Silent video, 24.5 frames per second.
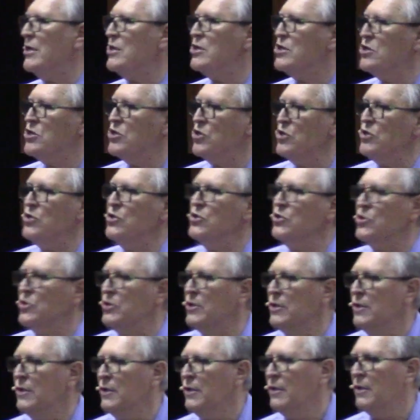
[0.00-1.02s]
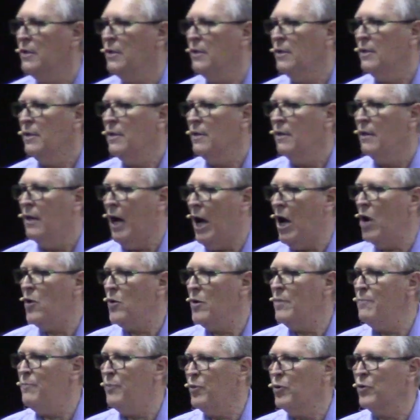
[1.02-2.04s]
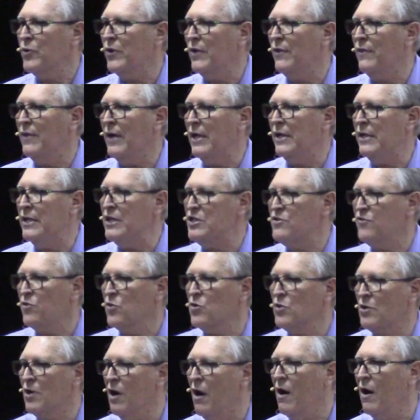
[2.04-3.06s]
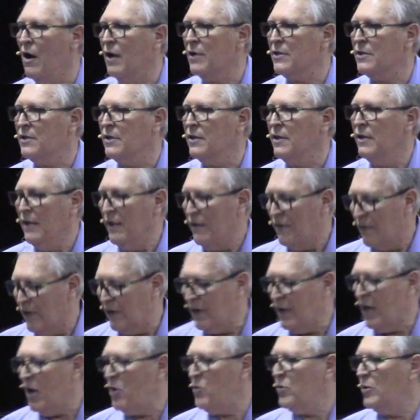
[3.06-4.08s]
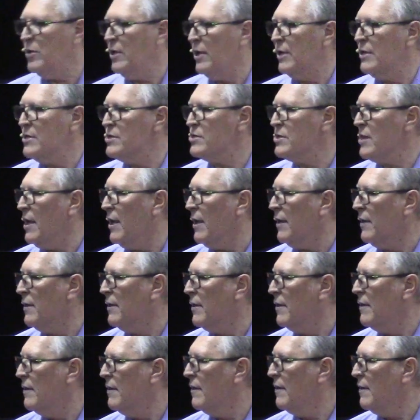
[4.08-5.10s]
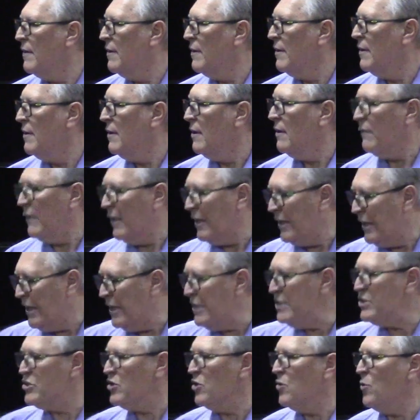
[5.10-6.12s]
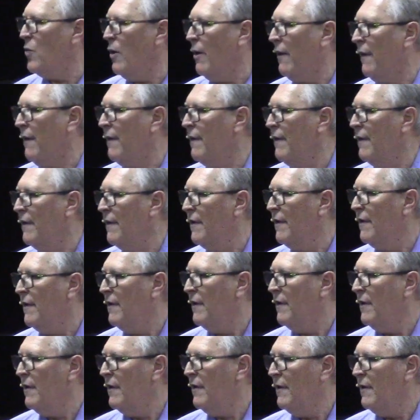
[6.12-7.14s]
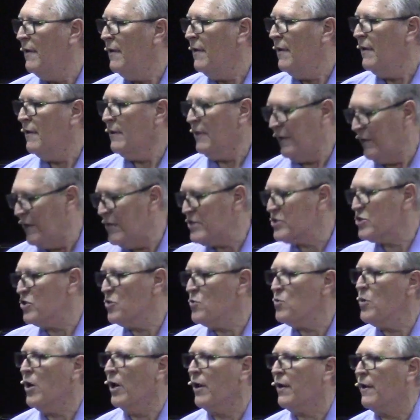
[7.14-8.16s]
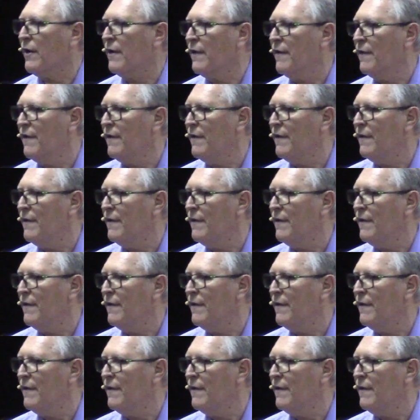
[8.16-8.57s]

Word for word: or understood how important that is for God that I would understand that He's the one that does the work.